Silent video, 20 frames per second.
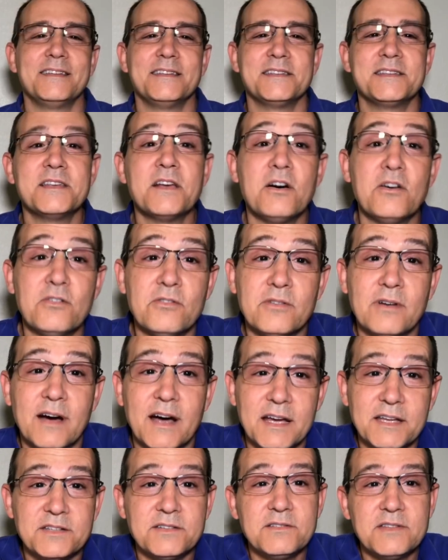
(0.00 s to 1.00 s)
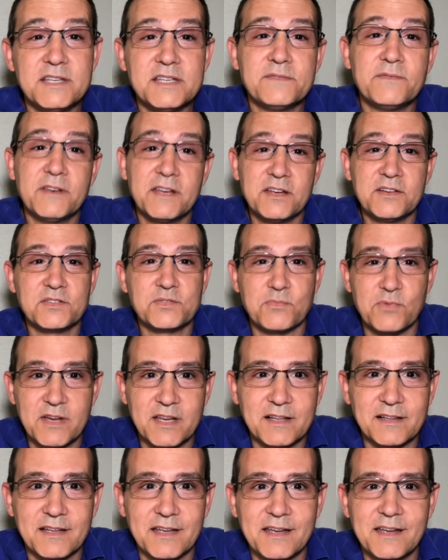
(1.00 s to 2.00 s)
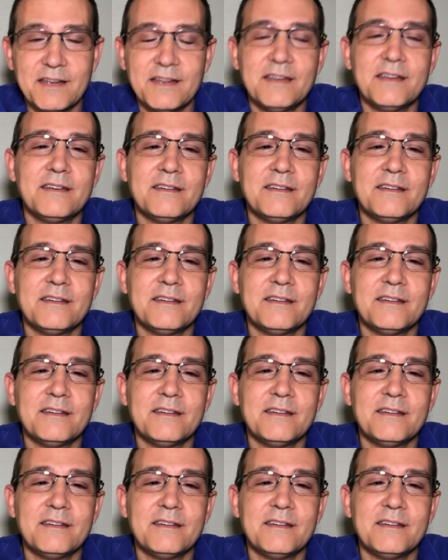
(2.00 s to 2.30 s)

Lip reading: So, I do these videos weekly.